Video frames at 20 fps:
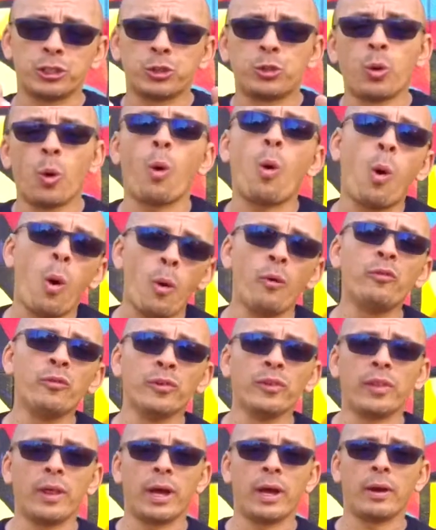go over
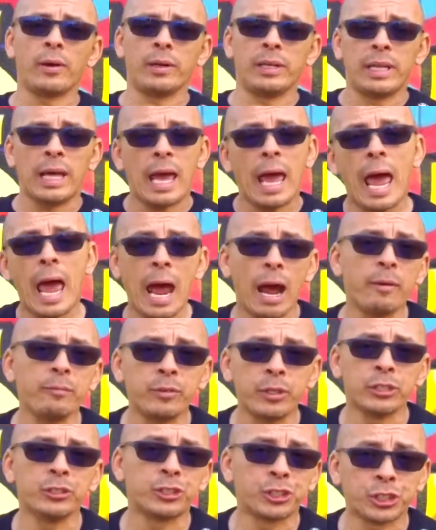there and they have
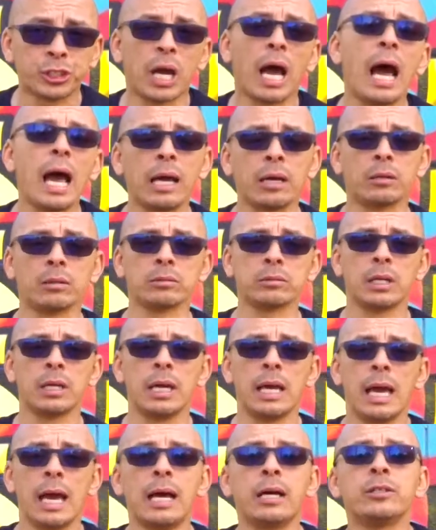their child,
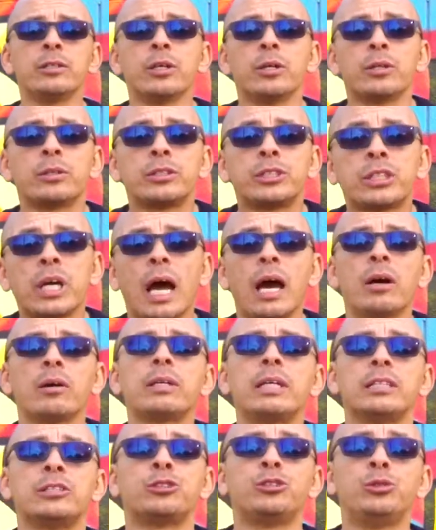and their child
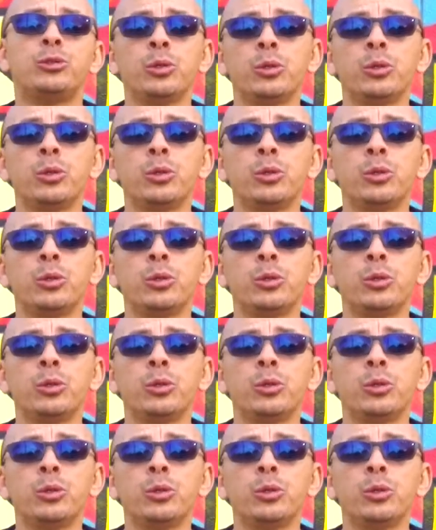gets